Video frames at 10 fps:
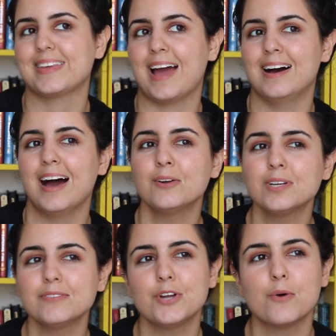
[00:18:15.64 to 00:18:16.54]
Yeah, I don't
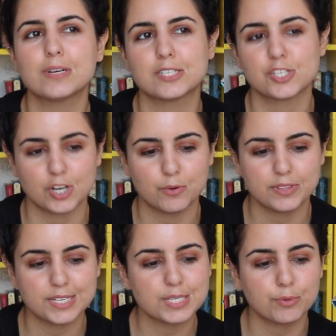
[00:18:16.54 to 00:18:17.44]
even know where to start with
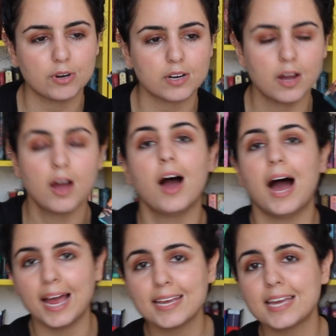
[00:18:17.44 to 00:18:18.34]
this book.
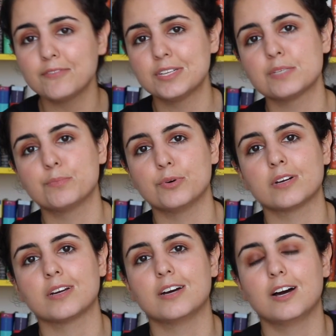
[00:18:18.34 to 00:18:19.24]
I gave this
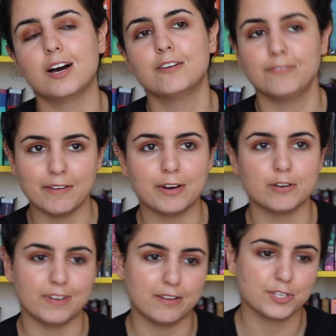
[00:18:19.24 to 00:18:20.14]
book a 5 out of
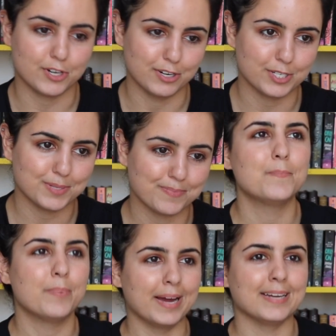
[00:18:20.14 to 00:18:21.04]
5 stars,
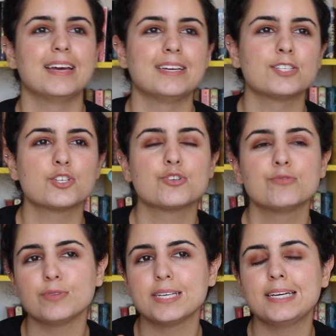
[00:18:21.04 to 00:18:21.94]
but it's a
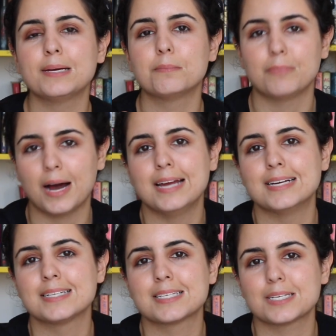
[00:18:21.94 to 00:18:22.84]
truly
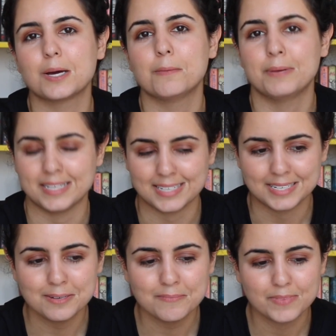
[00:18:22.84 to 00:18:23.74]
biased
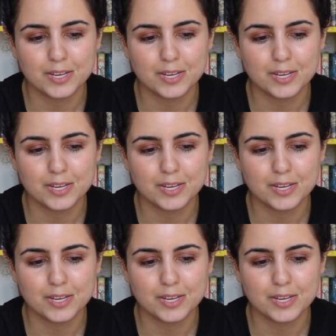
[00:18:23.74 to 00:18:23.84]
opinion.